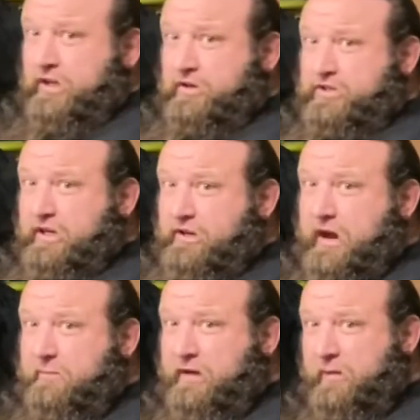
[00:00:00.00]
you're going to
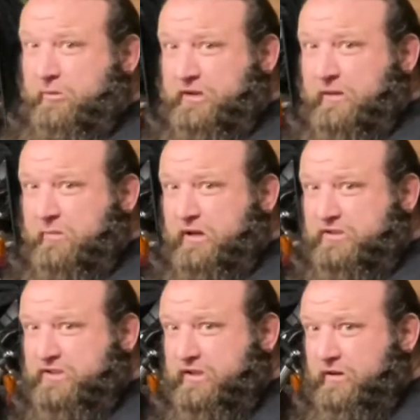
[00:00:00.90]
grab a couple
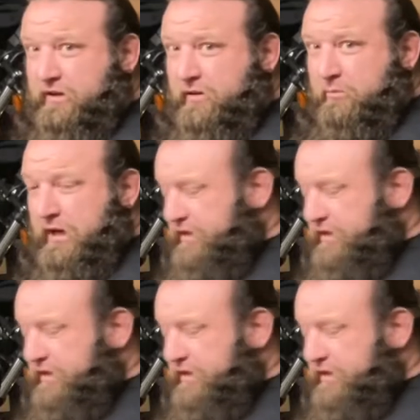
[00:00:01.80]
dumbbells, sit on the bench.